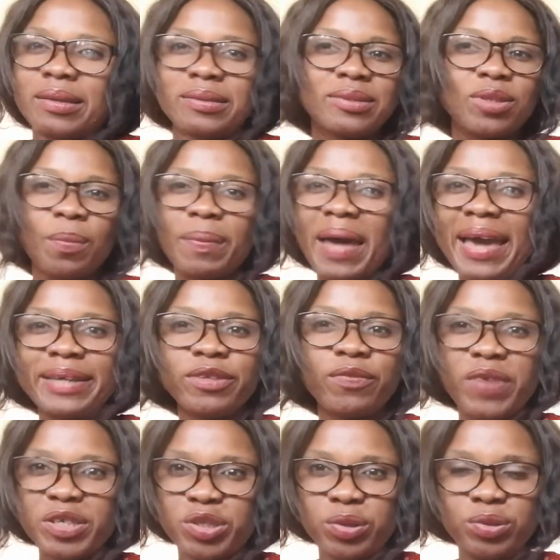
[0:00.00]
some kind of
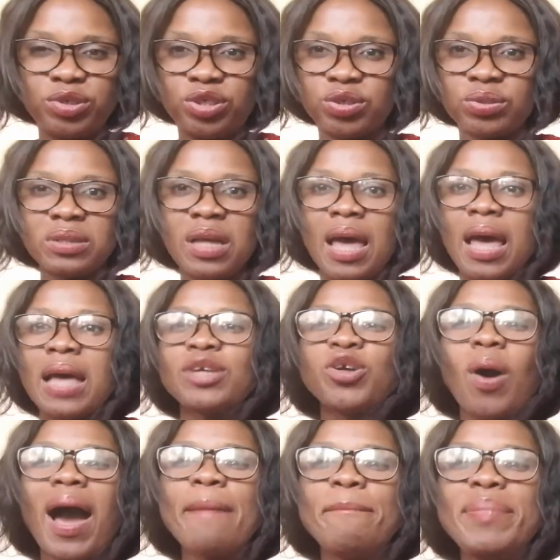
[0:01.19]
resolution.
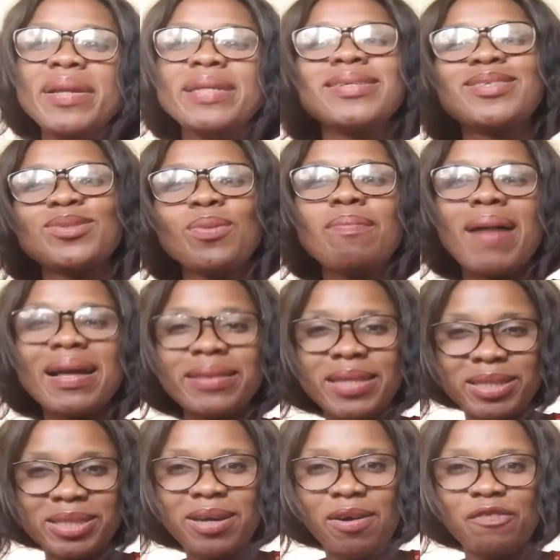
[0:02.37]
Your ability to
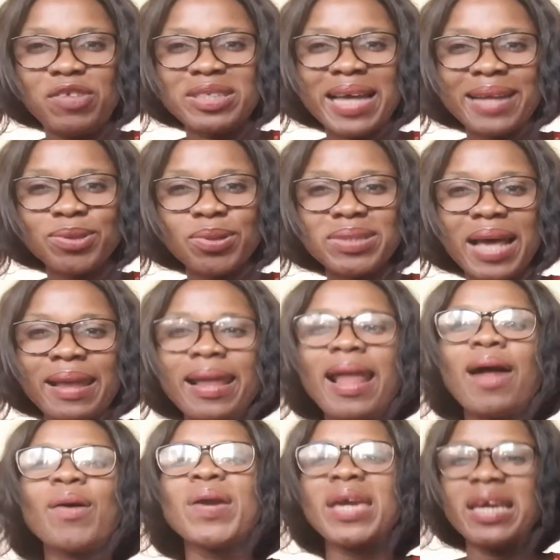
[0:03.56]
manage conflict and not
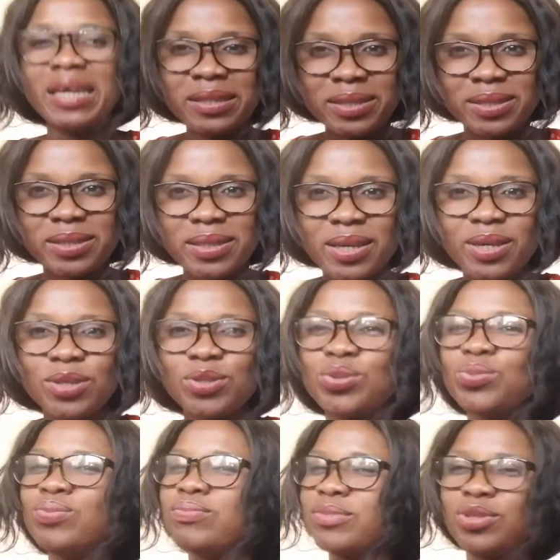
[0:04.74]
allow it
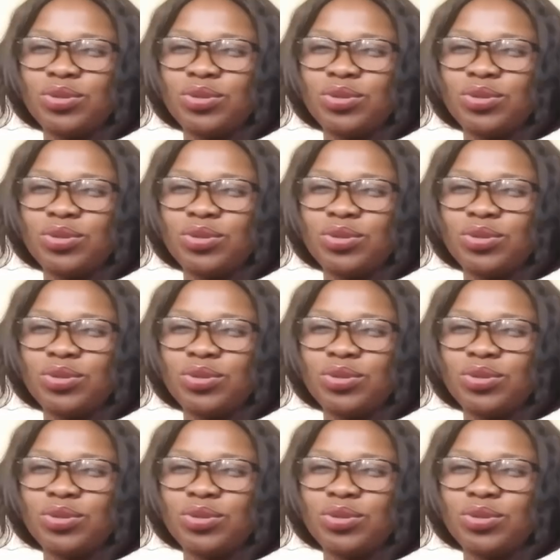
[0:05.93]
to